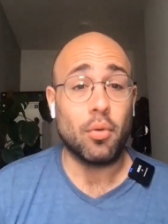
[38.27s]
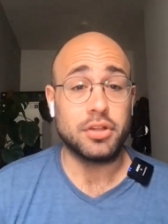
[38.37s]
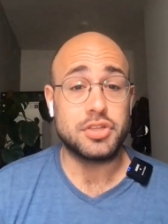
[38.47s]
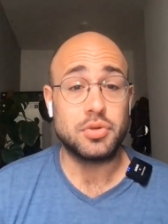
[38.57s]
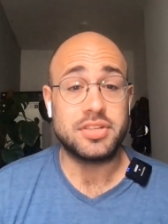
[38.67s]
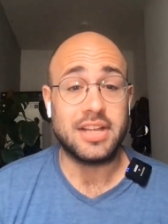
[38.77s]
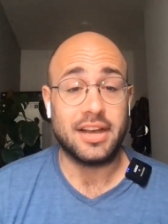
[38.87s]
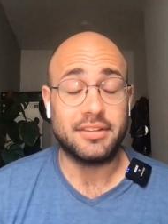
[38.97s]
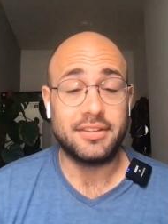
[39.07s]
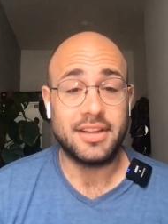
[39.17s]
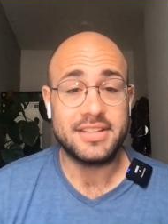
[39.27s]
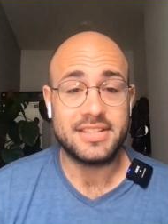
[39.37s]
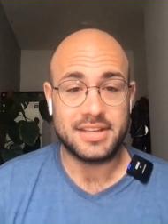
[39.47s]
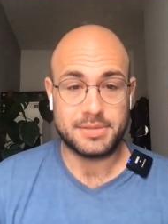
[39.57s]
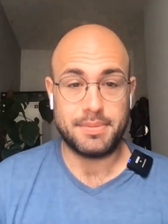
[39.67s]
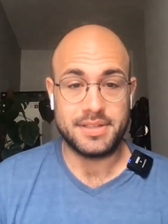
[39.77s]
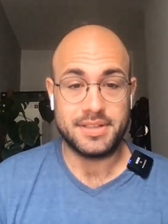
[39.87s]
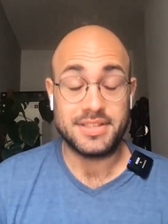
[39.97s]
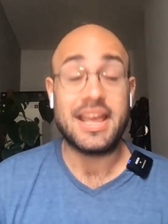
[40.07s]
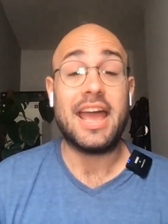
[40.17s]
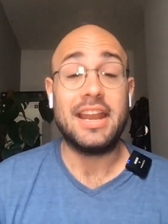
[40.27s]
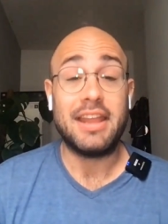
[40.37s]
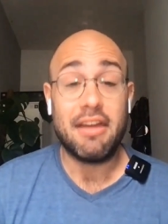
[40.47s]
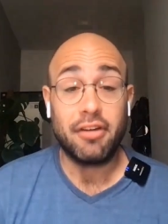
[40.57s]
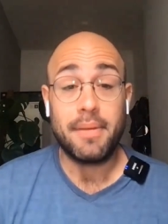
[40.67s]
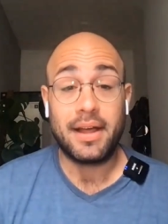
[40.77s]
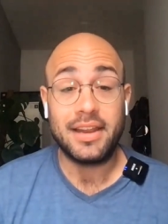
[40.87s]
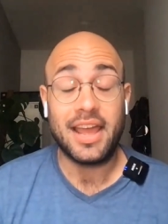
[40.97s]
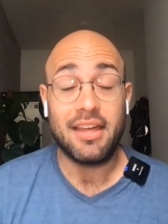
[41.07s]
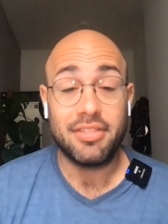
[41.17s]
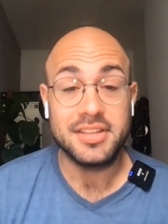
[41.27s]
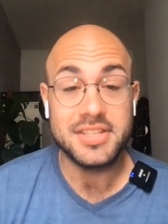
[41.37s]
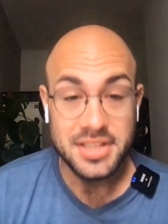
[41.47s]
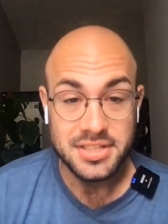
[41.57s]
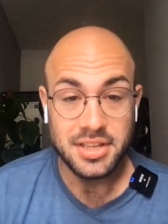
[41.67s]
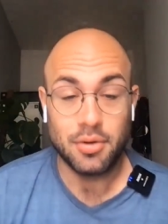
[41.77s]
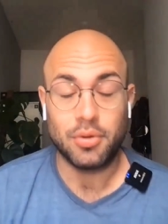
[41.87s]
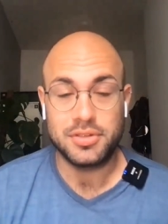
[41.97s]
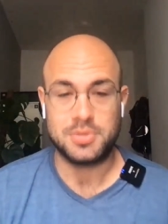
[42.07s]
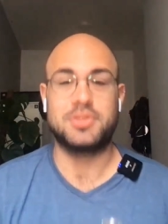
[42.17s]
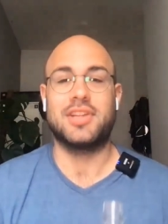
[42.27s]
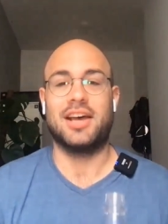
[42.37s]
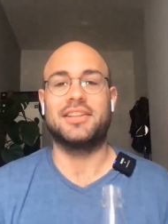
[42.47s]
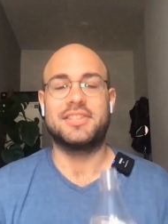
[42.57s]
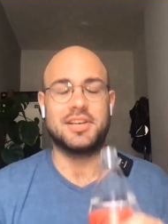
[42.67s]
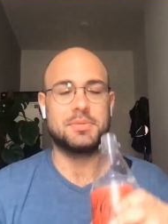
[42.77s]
wants to start a SaaS business, and everybody and their sister wants to start a SaaS